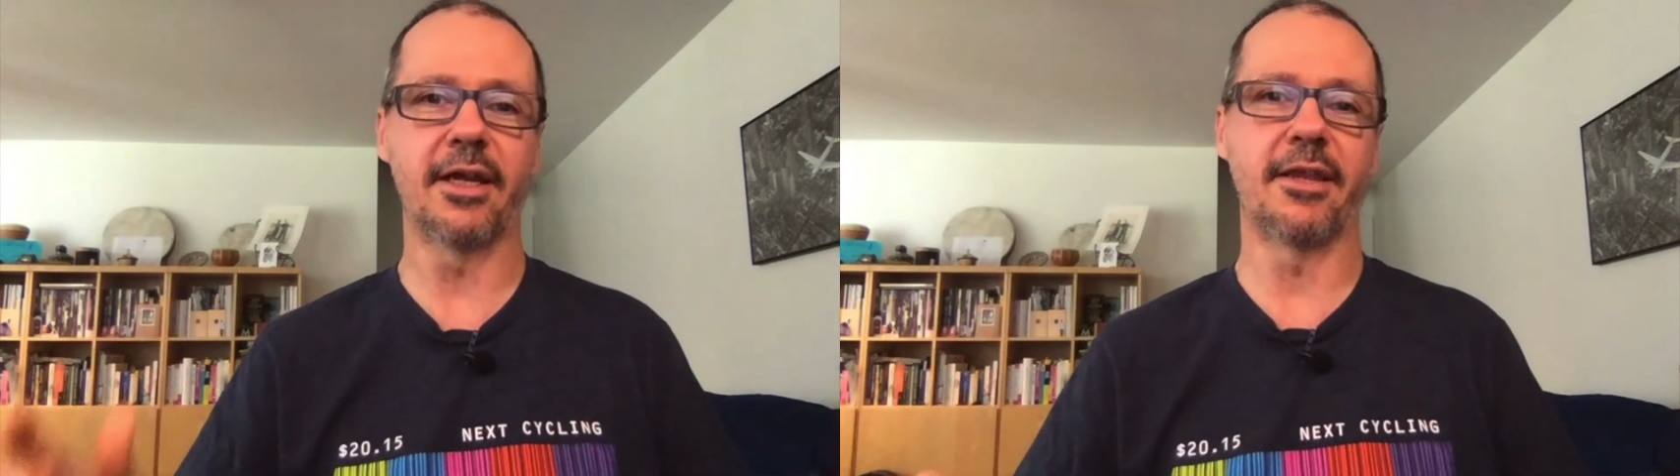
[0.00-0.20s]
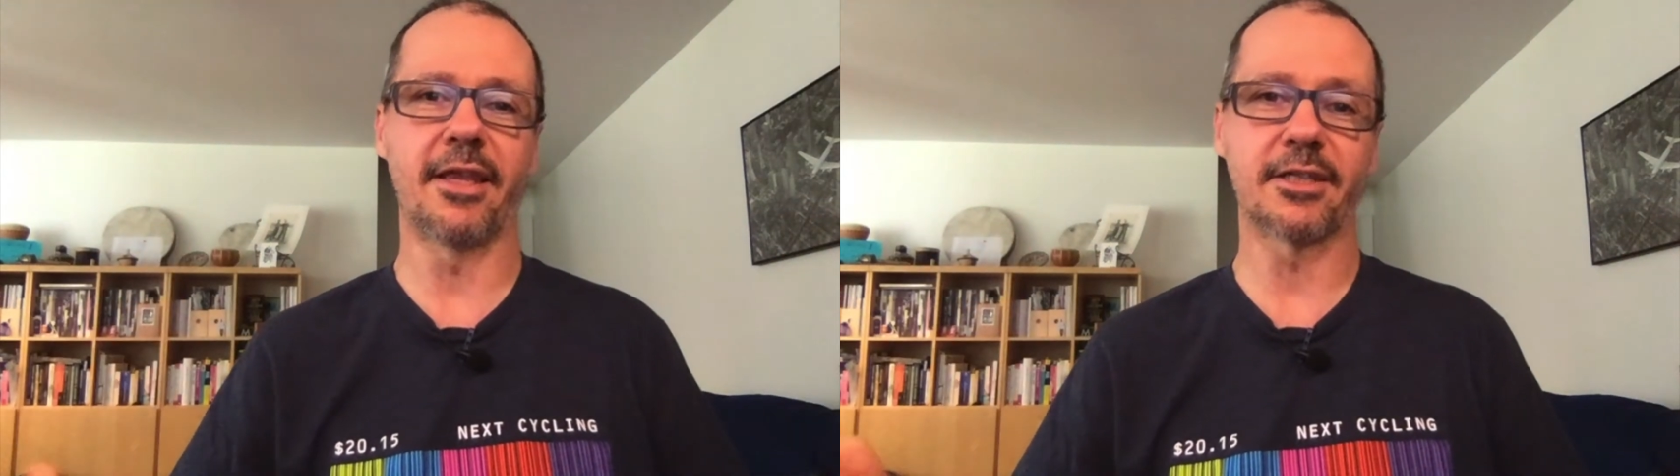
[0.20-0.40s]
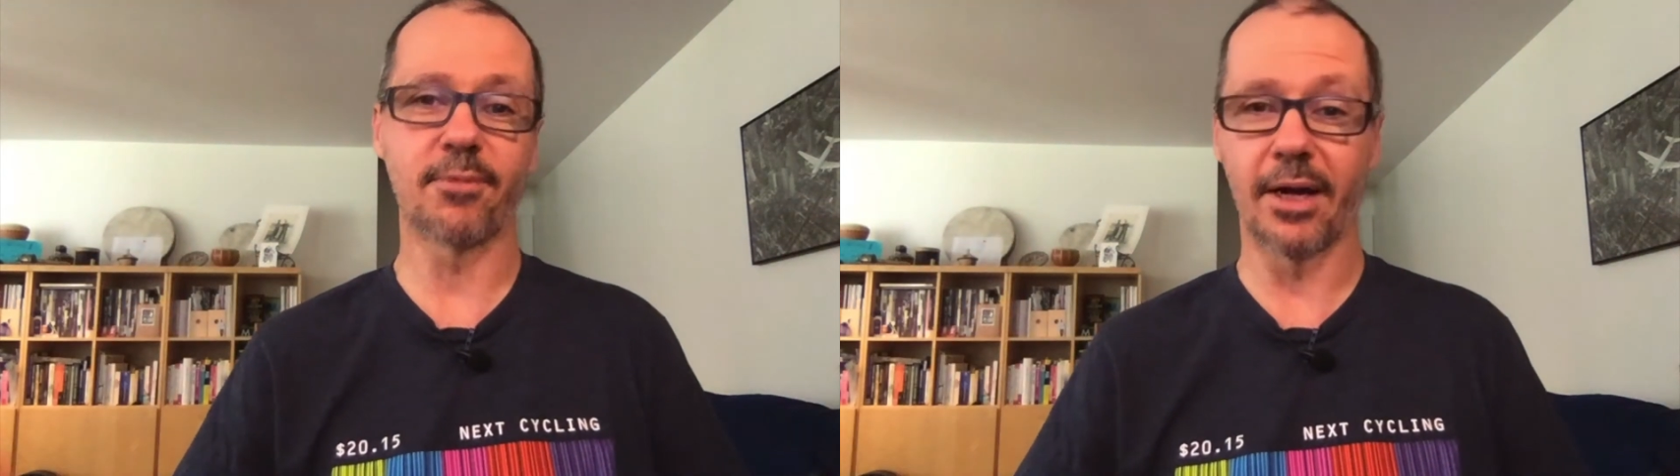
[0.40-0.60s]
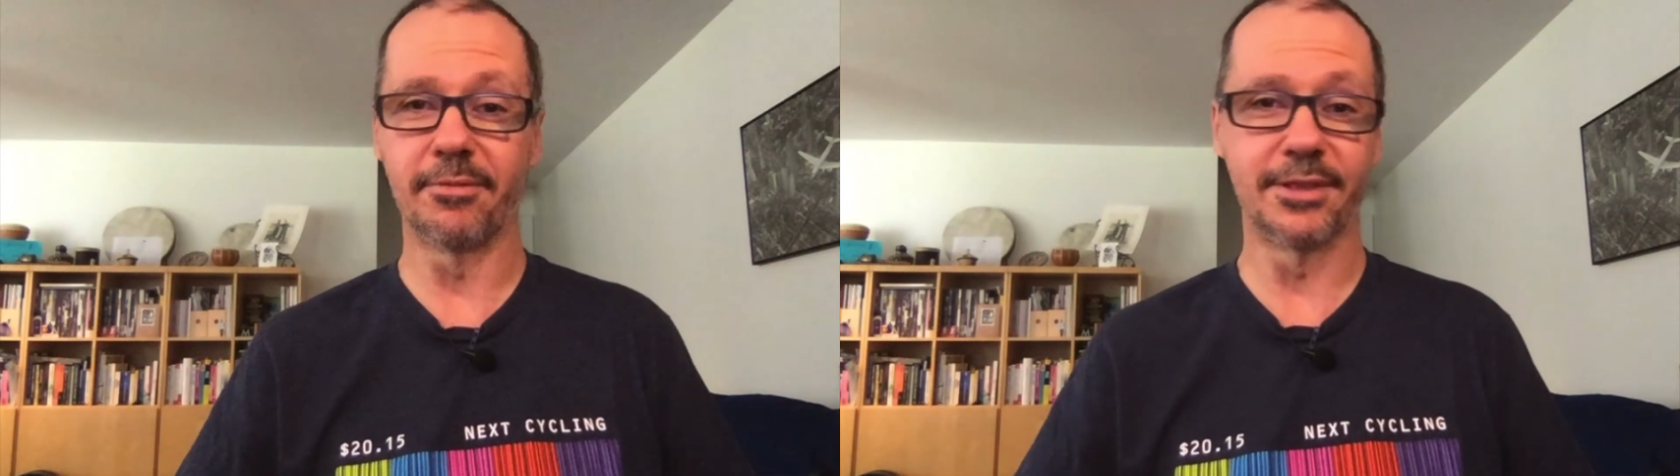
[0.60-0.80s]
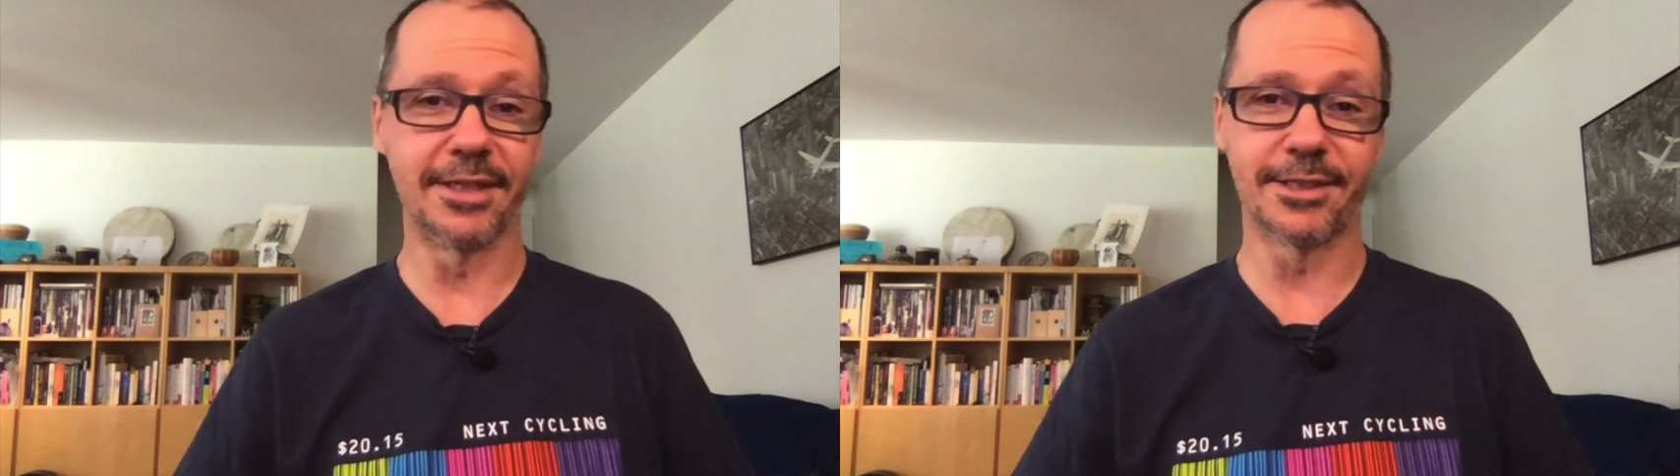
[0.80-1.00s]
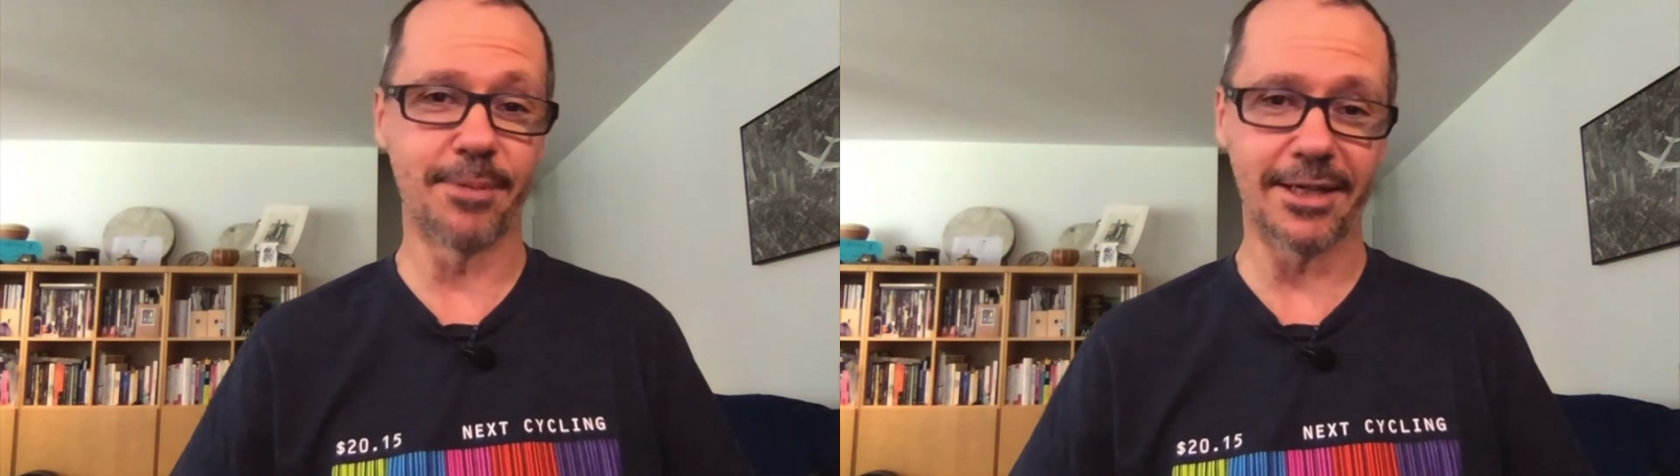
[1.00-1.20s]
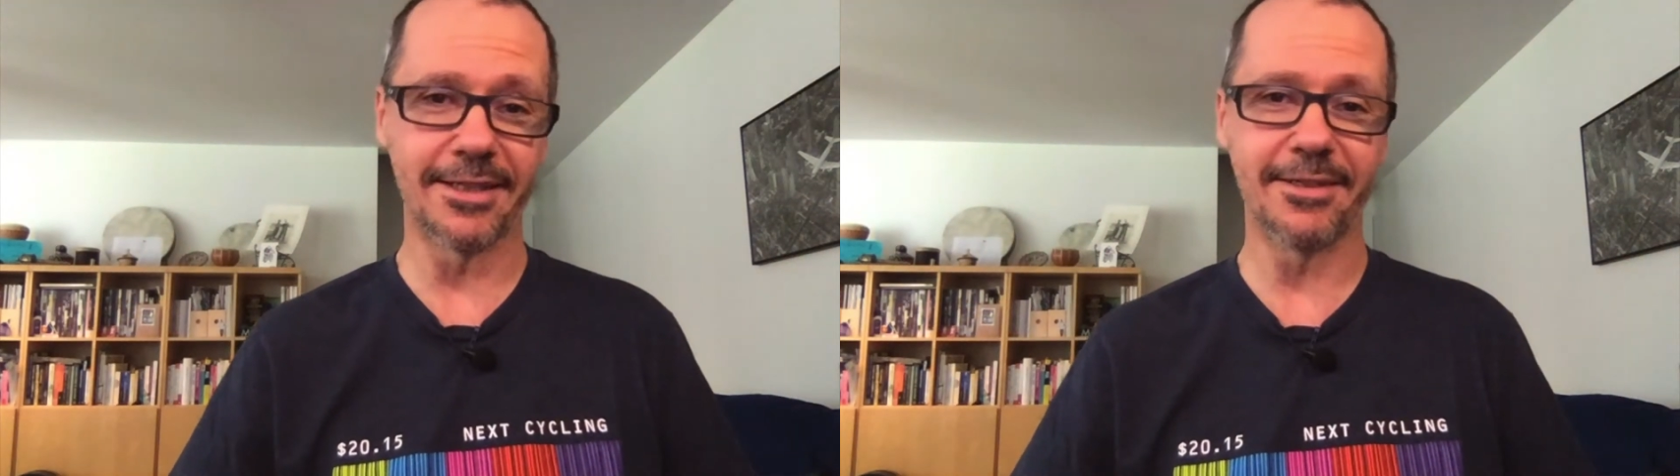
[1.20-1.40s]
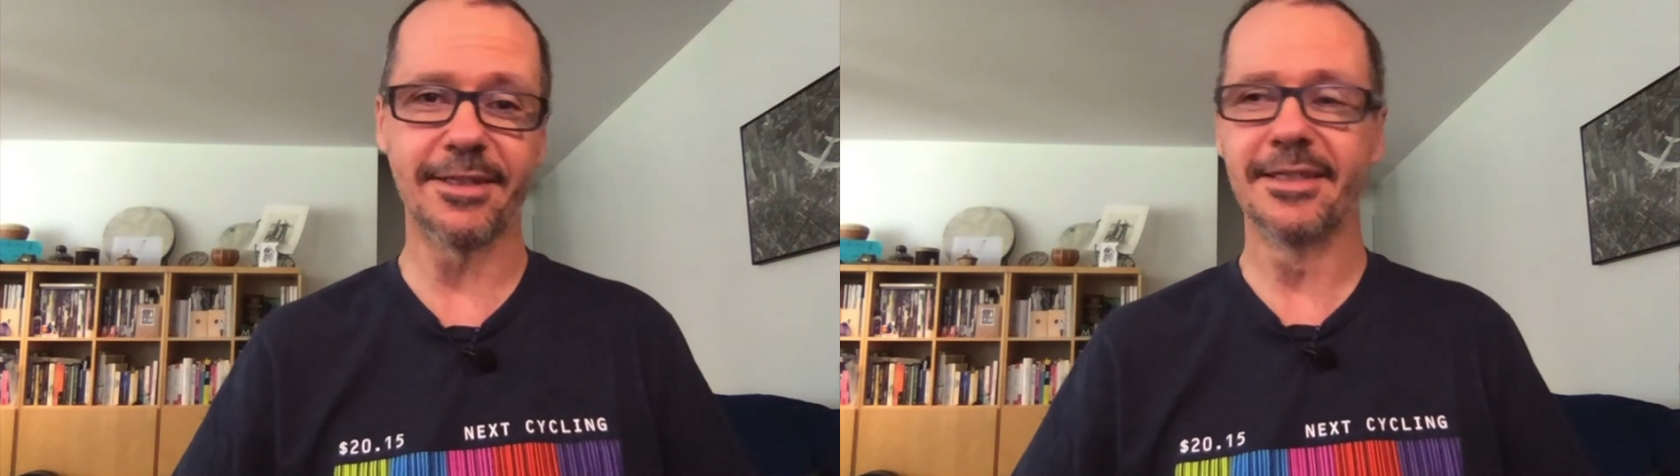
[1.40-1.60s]
and that's what I was
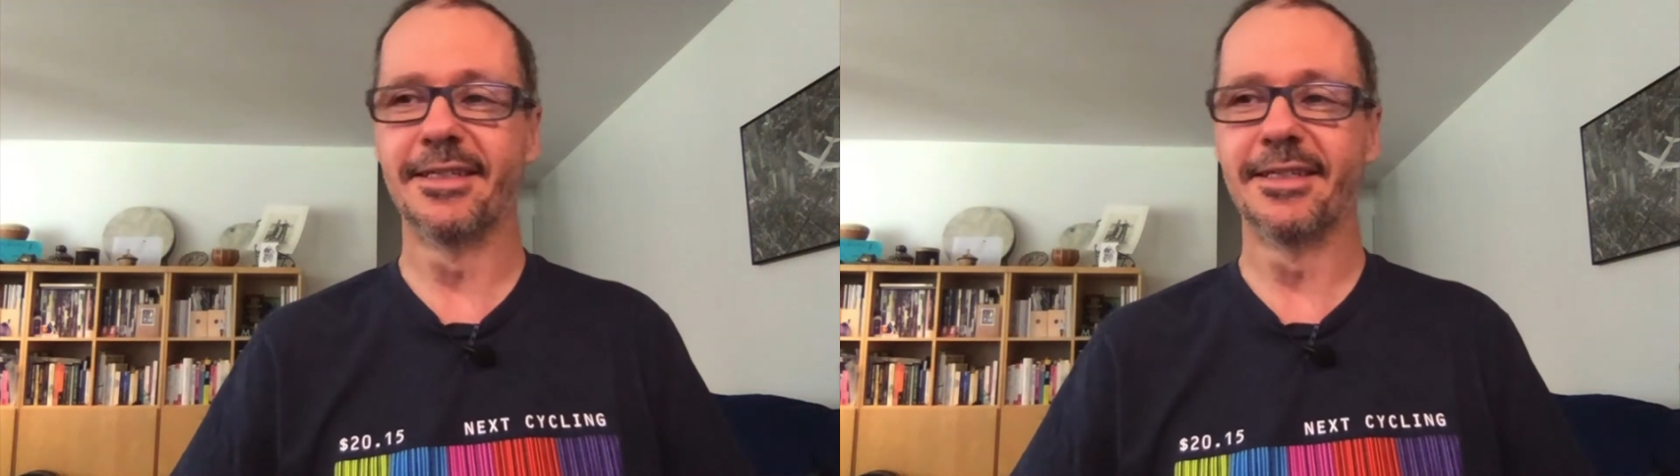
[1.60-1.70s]
expecting.